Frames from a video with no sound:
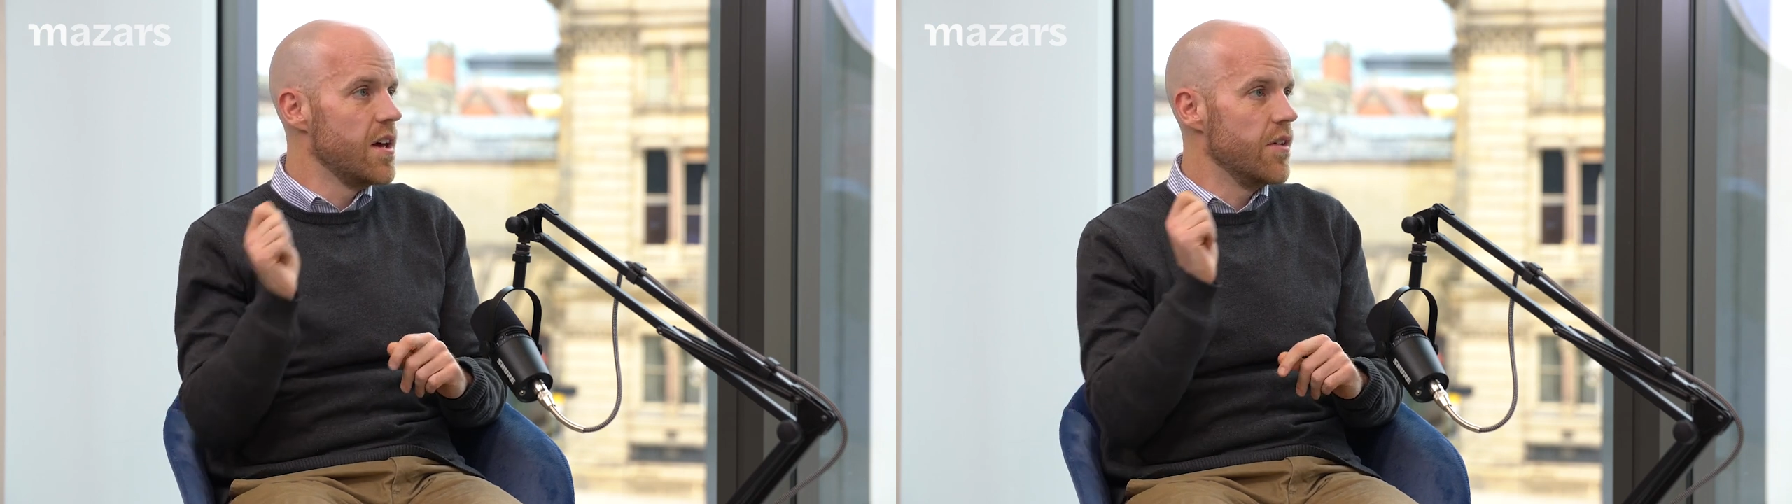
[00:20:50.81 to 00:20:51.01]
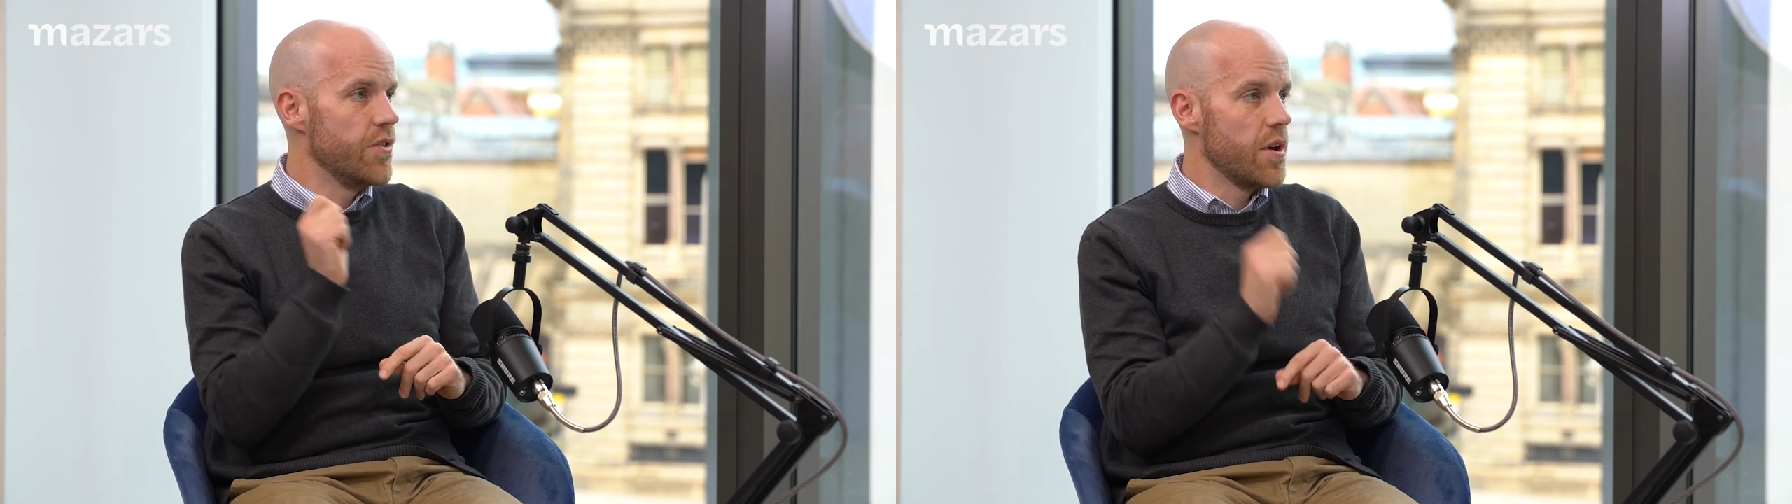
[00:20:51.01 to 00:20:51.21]

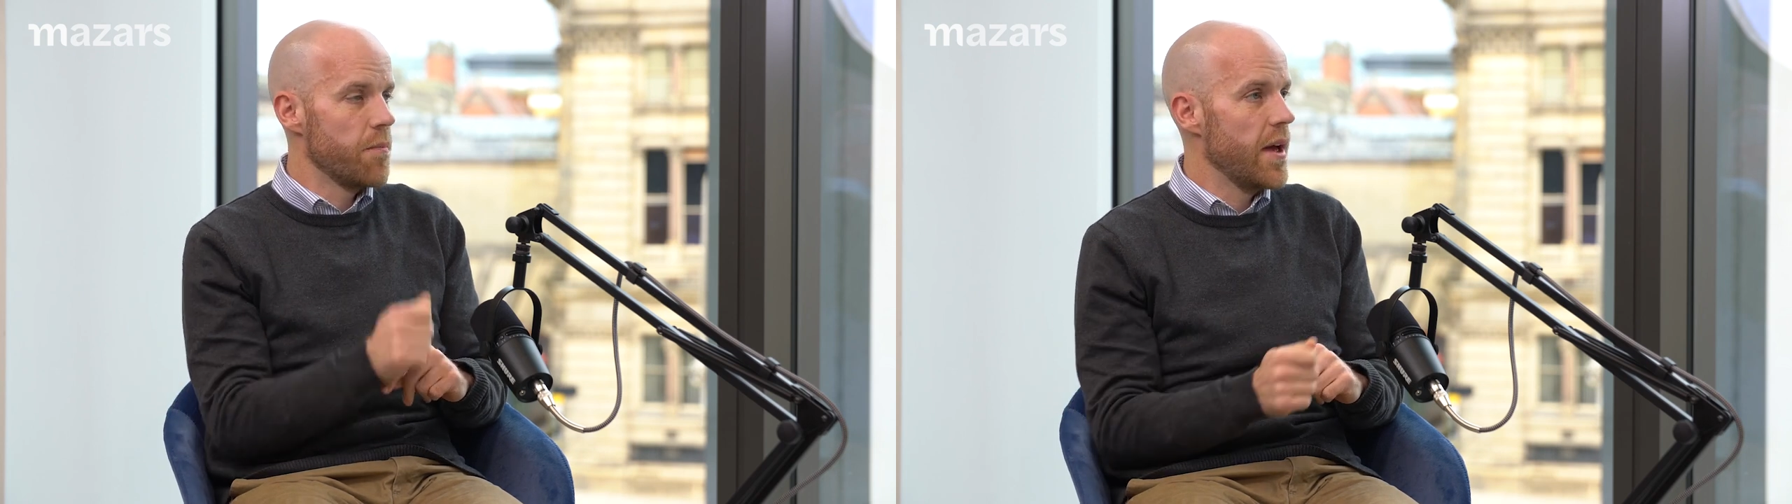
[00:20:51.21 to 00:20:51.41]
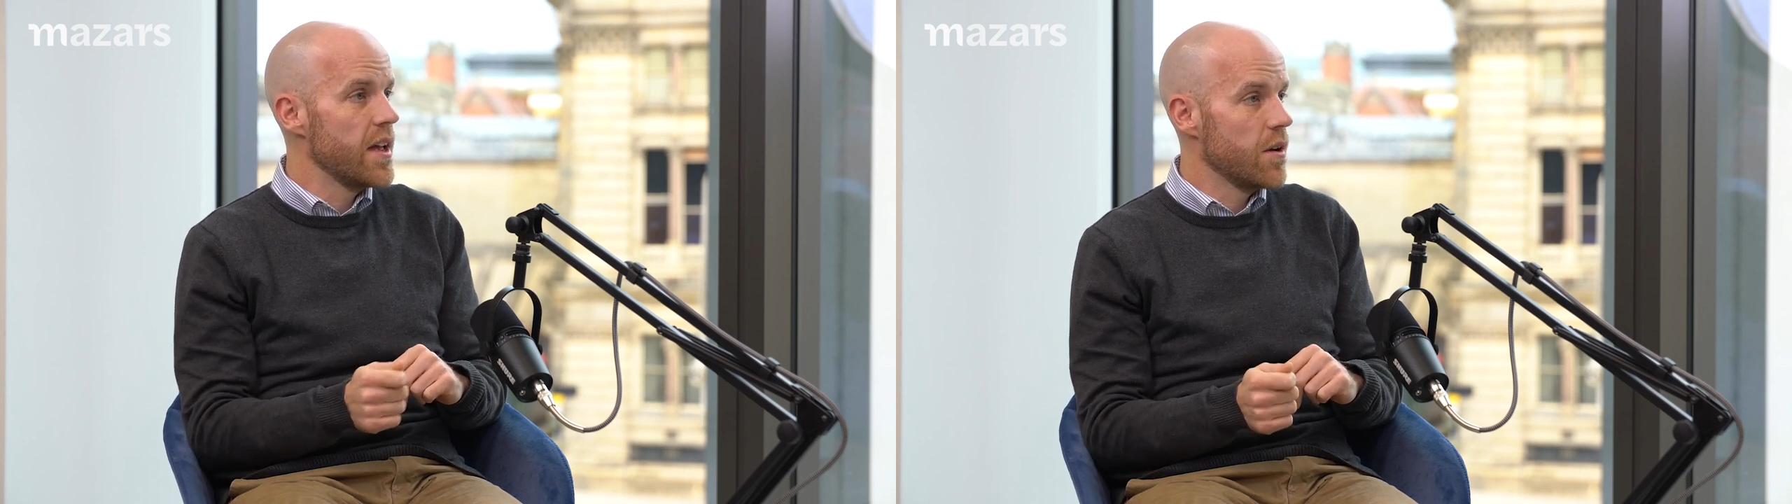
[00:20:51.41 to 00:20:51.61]
If you
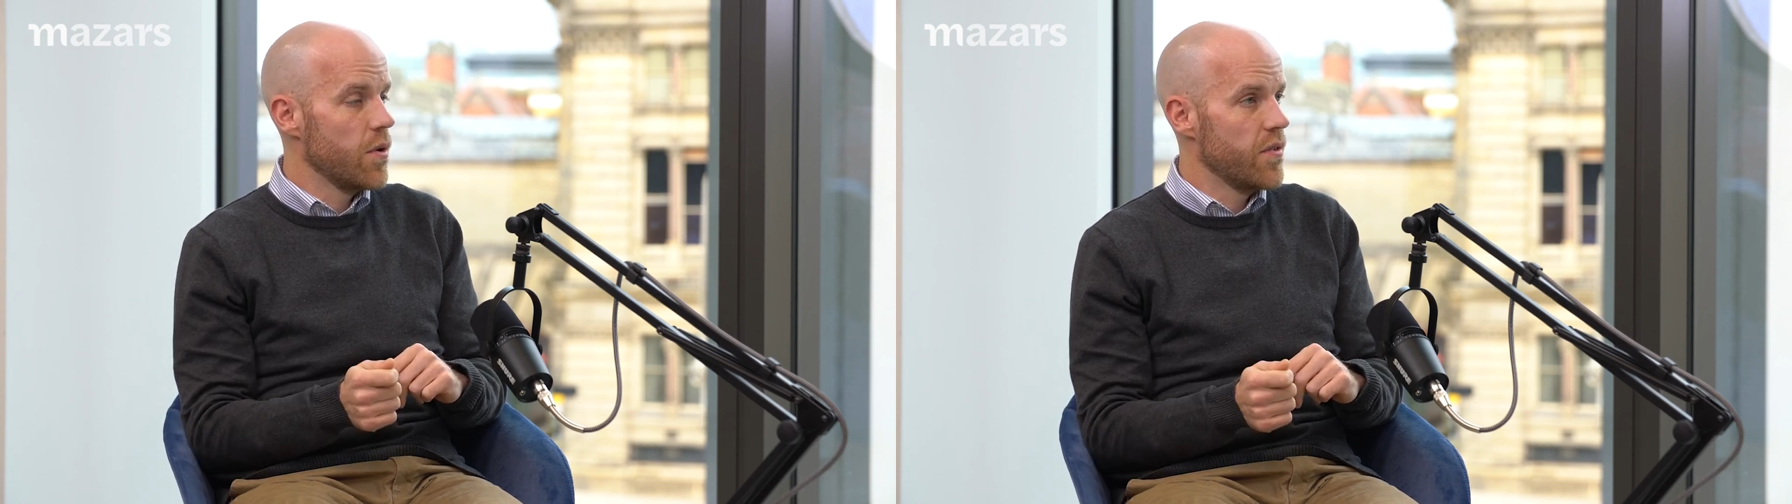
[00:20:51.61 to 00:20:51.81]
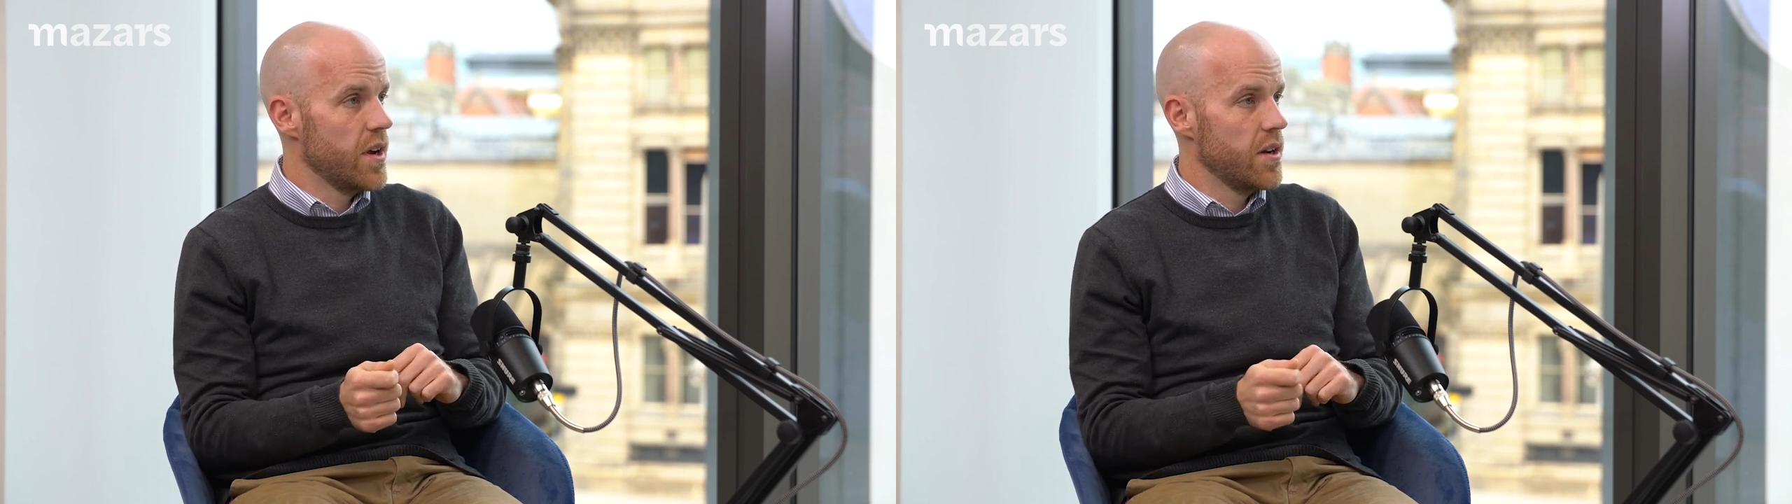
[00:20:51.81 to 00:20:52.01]
don't pay it
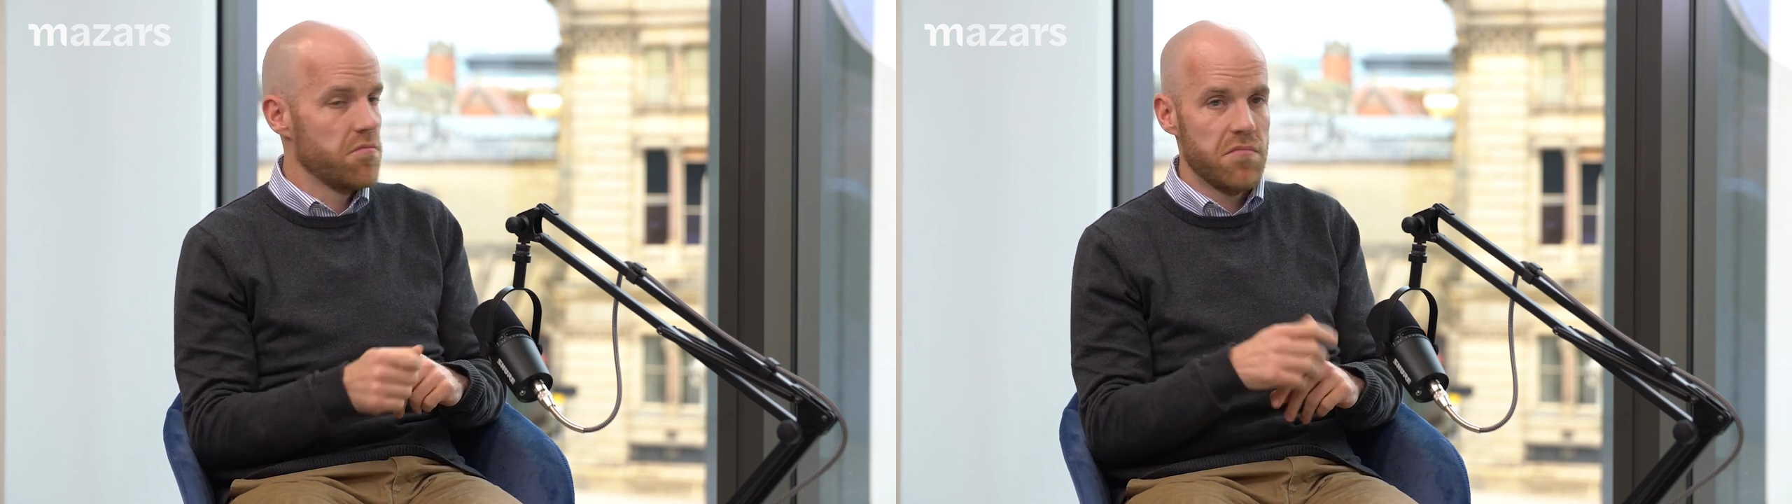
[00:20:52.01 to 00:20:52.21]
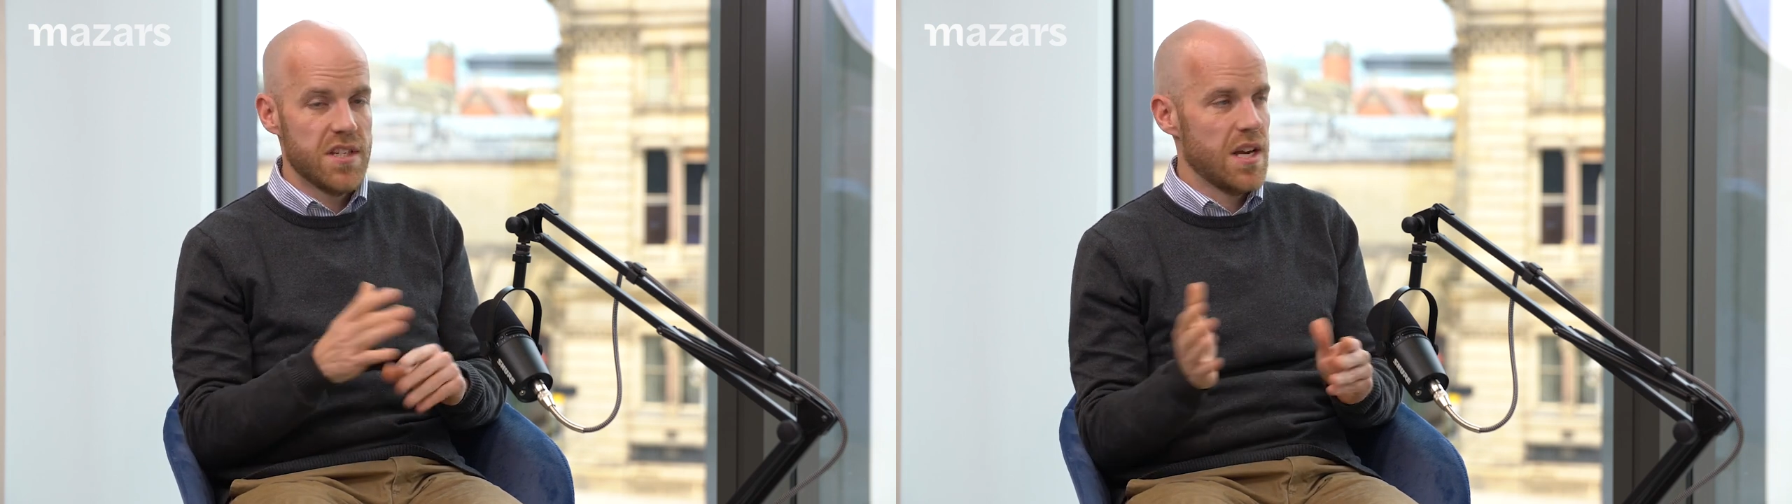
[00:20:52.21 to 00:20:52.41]

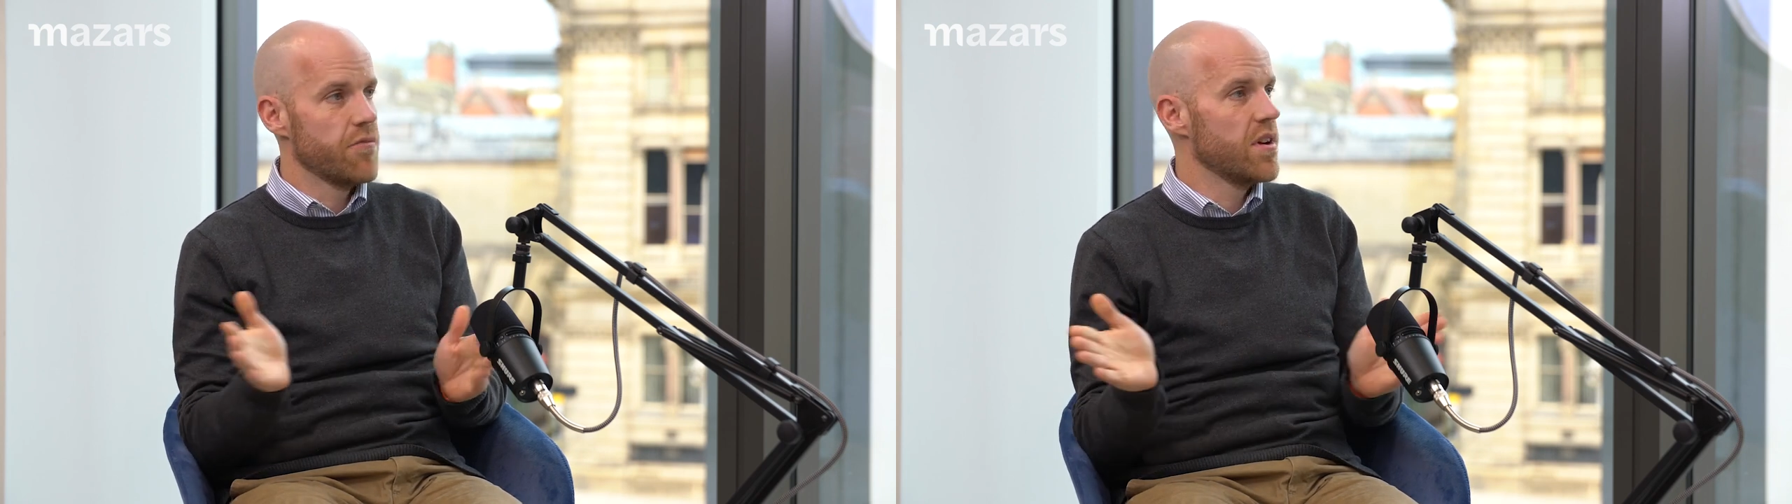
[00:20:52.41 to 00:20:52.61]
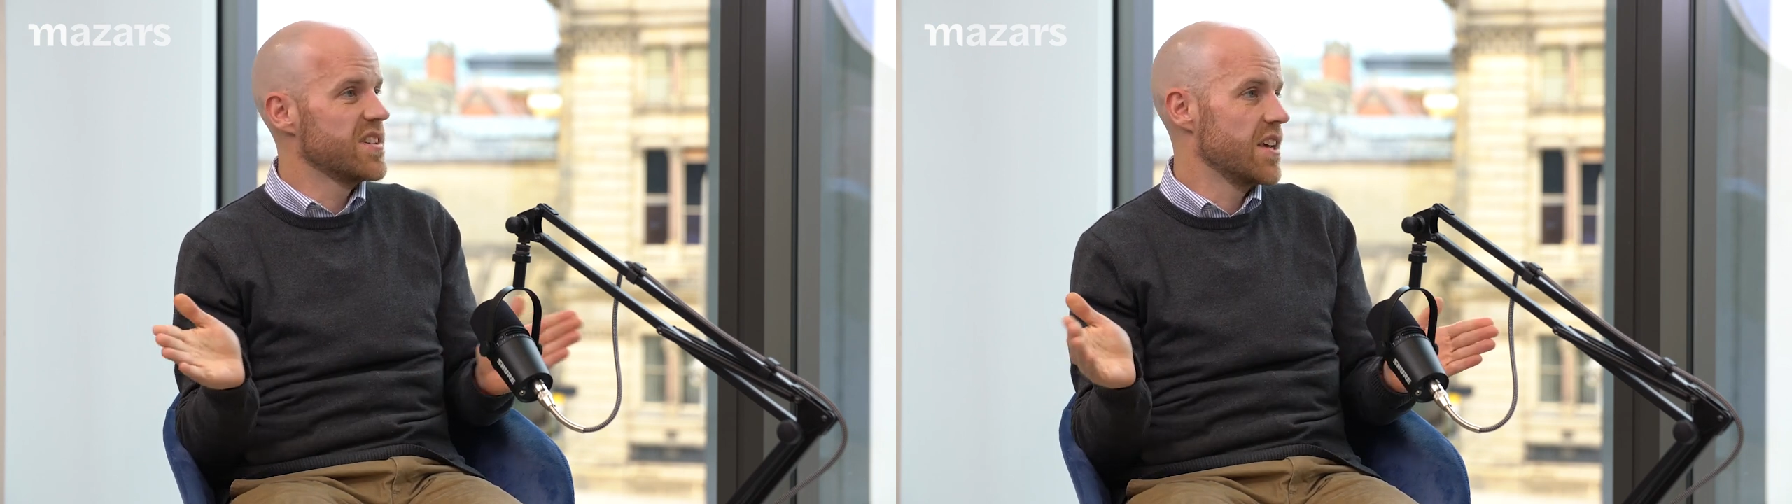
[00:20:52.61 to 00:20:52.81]
within this time frame,